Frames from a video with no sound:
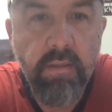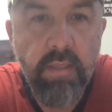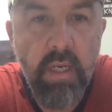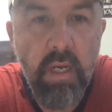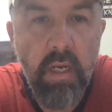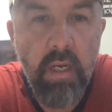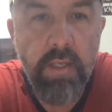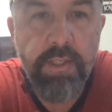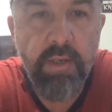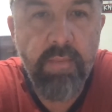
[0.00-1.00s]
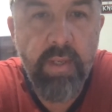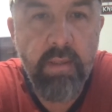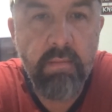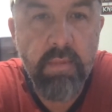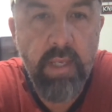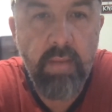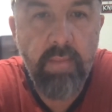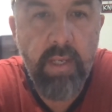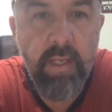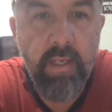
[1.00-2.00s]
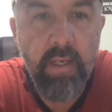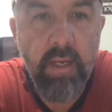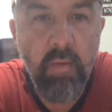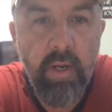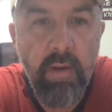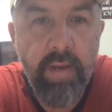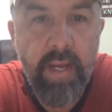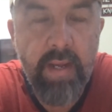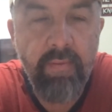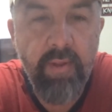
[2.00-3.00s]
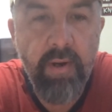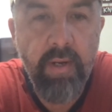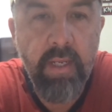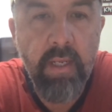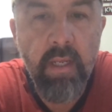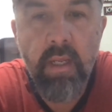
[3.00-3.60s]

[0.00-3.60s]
A gentleman came in around 9:30.